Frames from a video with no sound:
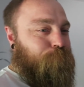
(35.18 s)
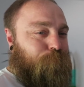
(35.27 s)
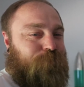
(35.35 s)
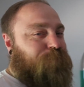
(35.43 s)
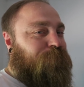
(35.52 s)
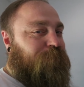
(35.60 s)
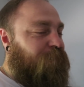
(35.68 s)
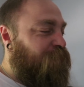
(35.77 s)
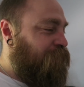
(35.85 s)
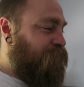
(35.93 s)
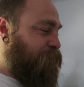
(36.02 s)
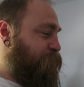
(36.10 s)
fortune
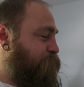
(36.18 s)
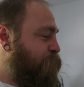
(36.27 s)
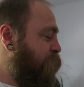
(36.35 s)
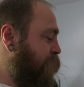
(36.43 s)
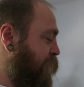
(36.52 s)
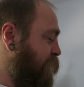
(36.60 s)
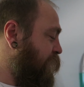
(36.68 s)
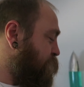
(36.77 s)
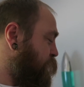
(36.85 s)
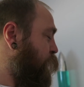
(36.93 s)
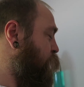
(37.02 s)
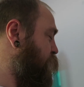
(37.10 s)
unless you
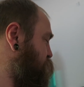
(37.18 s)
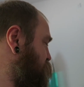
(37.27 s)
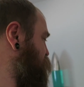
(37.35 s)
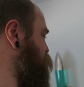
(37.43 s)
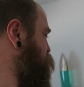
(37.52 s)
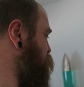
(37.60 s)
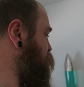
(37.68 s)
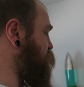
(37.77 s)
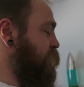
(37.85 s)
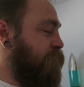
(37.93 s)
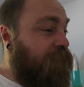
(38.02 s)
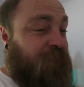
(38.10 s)
keep going and be super
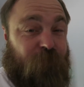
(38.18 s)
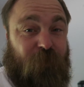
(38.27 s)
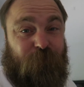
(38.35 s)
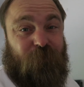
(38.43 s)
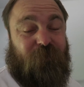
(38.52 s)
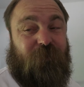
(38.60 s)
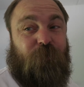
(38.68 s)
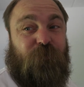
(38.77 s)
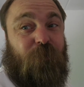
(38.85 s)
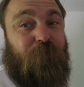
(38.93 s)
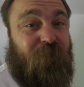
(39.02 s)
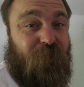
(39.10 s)
lucky. Like the couple of
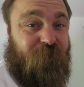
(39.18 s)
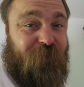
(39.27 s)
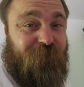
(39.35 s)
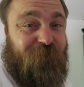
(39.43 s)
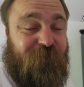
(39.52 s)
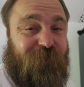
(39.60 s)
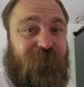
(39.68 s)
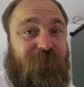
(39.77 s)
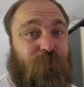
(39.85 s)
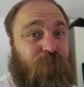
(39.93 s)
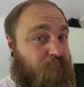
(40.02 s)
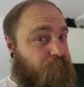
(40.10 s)
times I've been lucky on
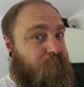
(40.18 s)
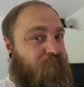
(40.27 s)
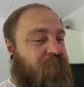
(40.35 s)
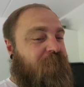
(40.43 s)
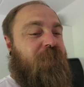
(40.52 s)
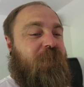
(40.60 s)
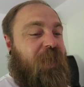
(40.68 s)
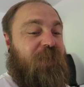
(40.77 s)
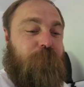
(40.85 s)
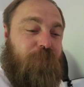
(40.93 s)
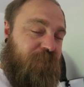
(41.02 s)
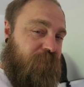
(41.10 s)
CS:GO Double. I
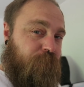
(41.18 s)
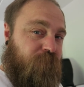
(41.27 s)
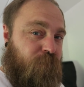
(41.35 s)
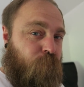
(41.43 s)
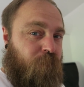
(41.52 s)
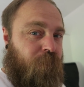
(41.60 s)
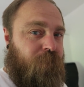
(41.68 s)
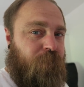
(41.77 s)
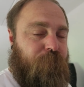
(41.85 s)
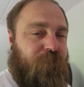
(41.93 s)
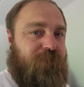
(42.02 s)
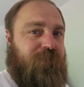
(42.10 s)
haven't played Double in a while
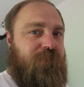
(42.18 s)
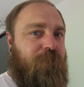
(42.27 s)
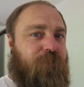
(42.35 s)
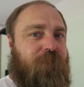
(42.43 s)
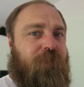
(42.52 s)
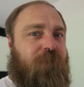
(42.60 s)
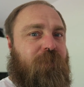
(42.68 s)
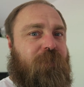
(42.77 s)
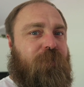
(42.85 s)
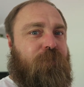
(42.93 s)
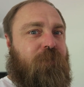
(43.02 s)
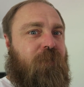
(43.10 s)
yet because it's something I
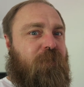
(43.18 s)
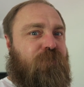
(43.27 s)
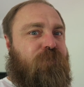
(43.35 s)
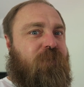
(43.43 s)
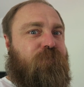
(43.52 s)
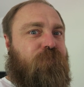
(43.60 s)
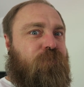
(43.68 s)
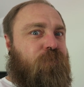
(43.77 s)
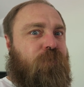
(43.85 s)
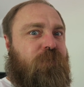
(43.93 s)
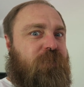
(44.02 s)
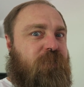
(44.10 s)
think you can't transfer
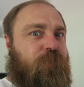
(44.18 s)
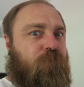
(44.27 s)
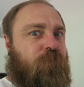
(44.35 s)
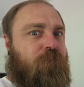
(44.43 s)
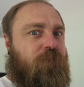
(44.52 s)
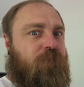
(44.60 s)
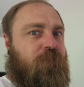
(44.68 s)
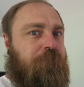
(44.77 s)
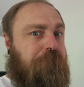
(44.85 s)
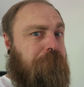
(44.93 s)
coins at the moment.